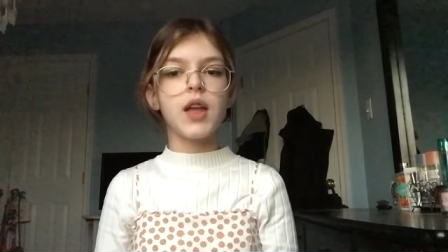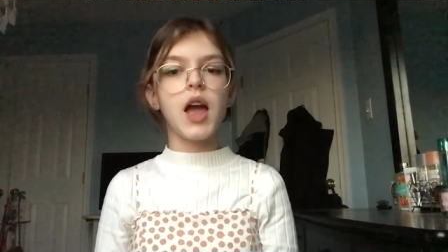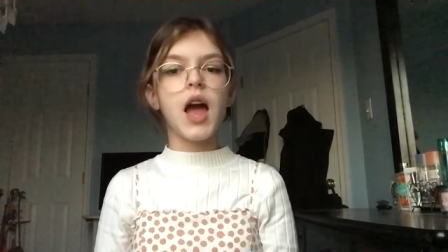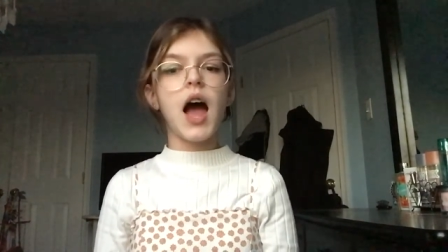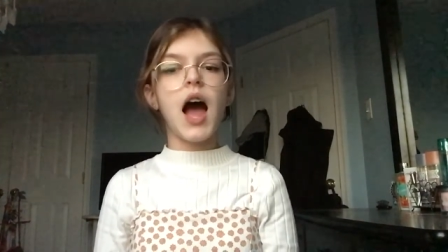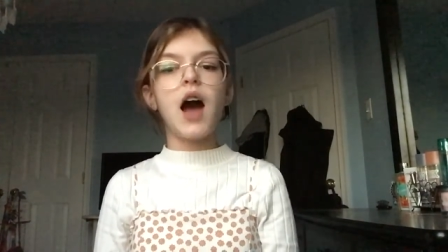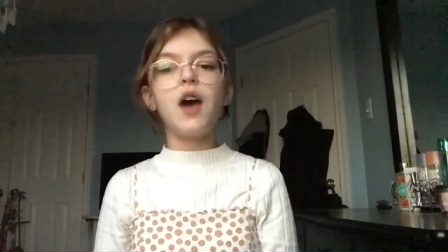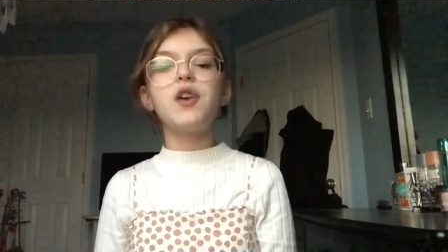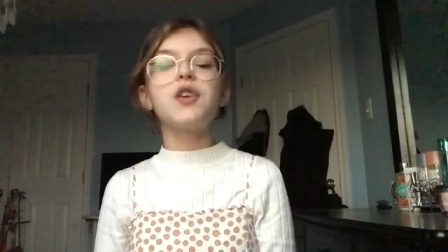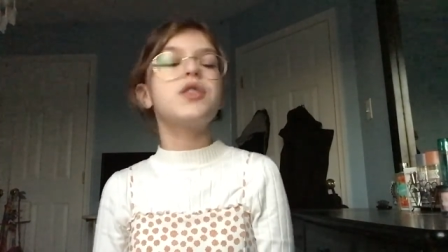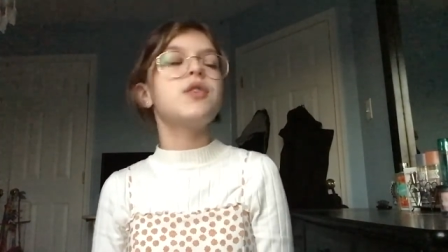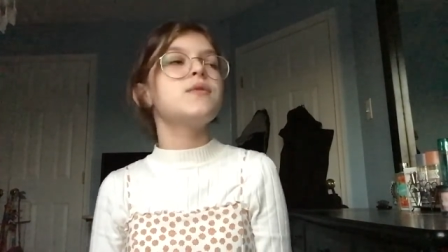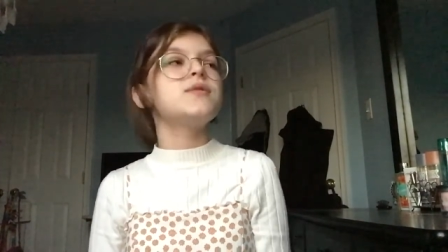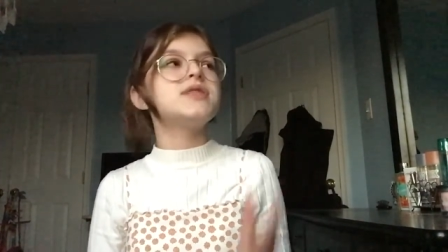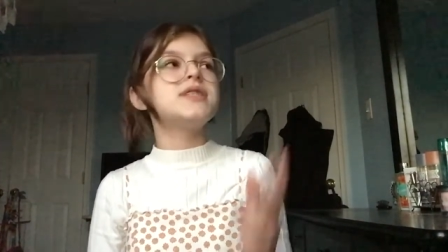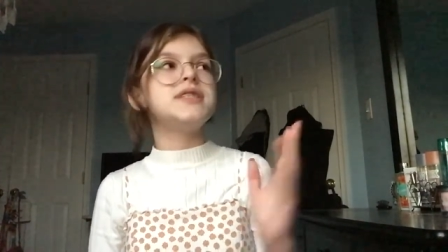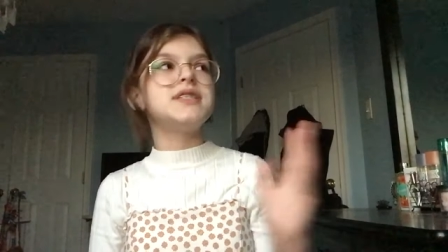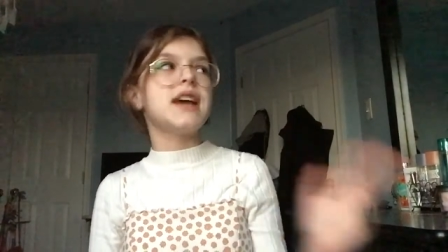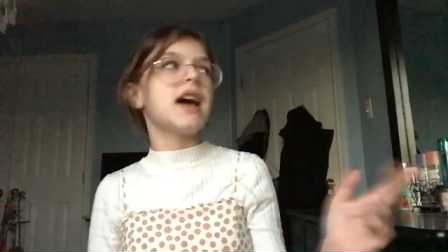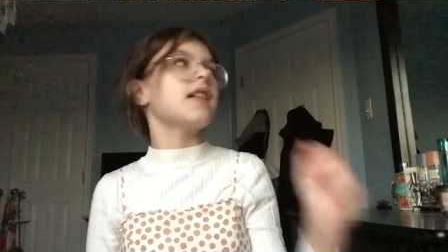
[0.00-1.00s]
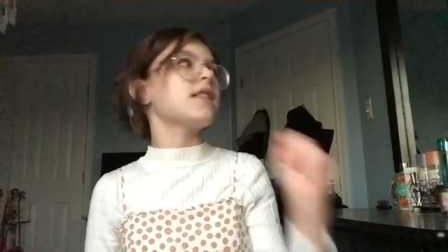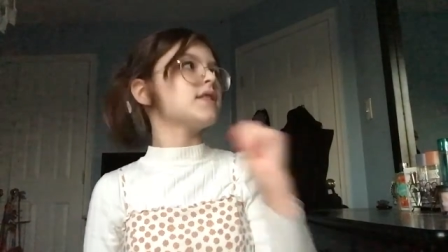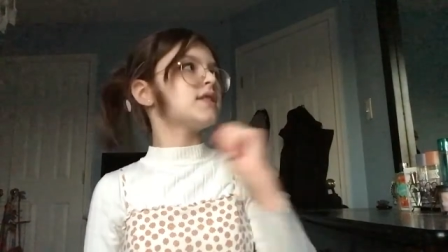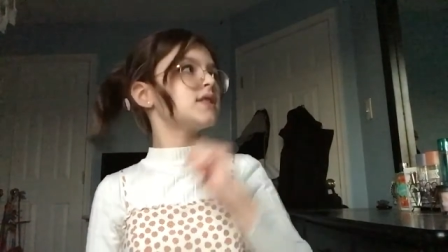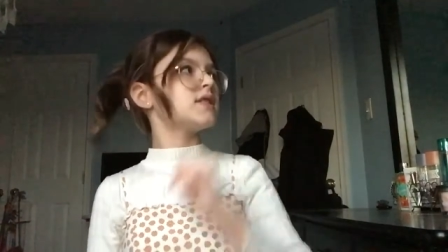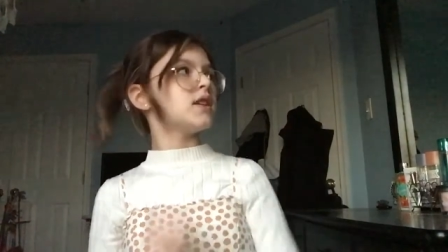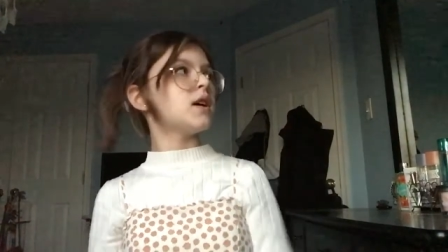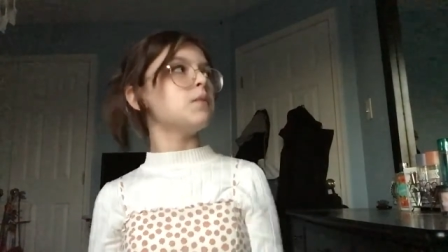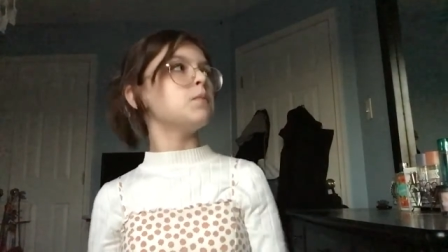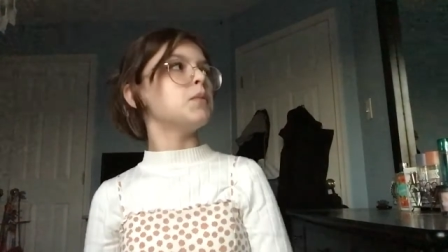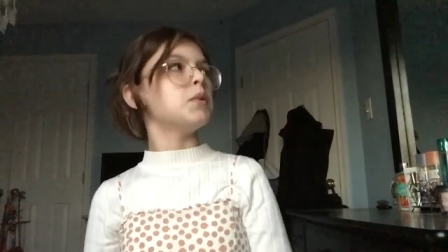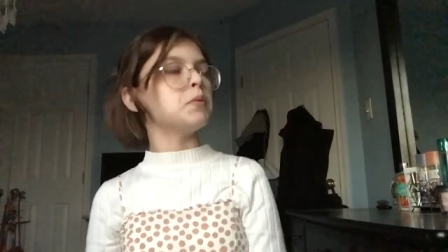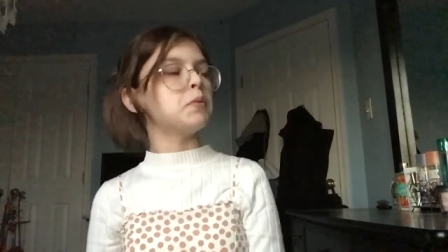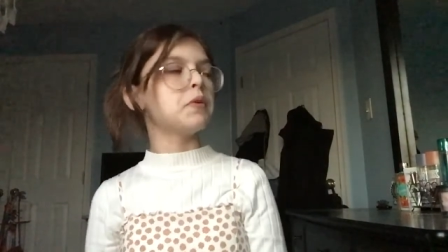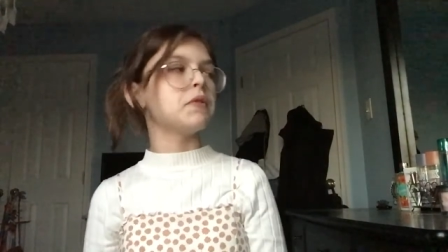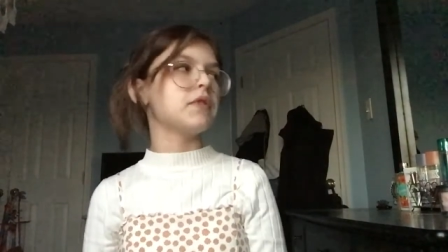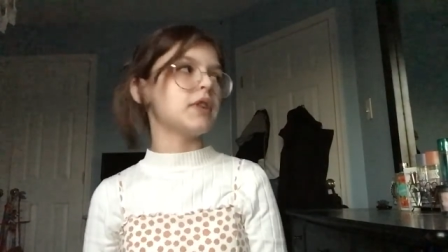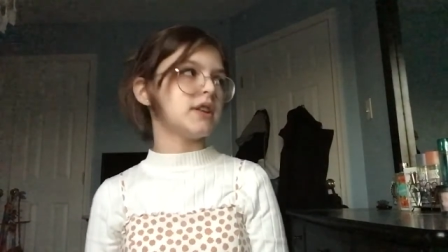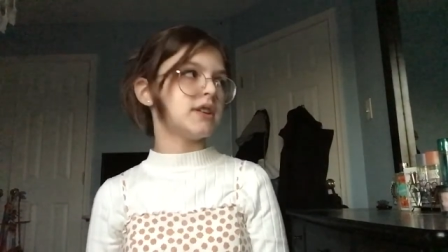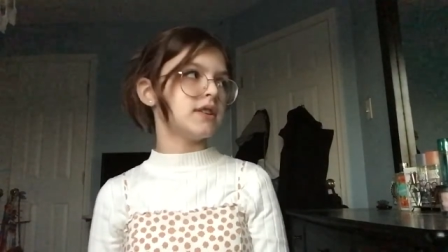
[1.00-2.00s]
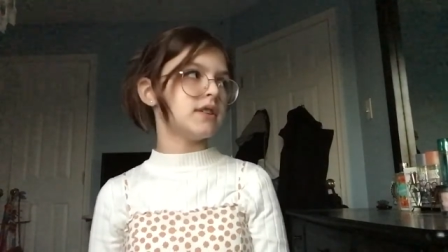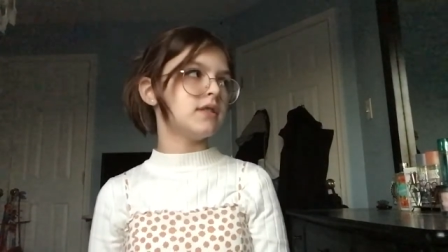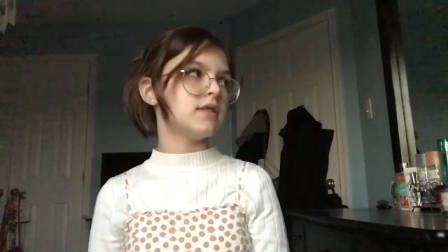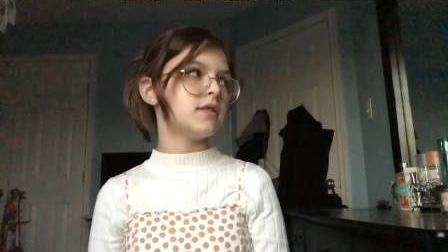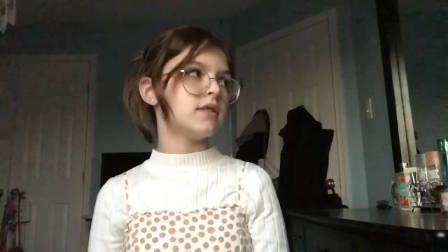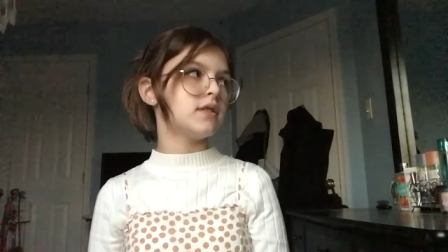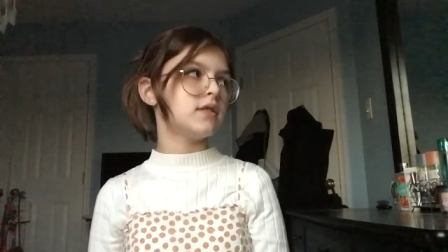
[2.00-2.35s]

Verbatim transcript: How could those deaths be prevented?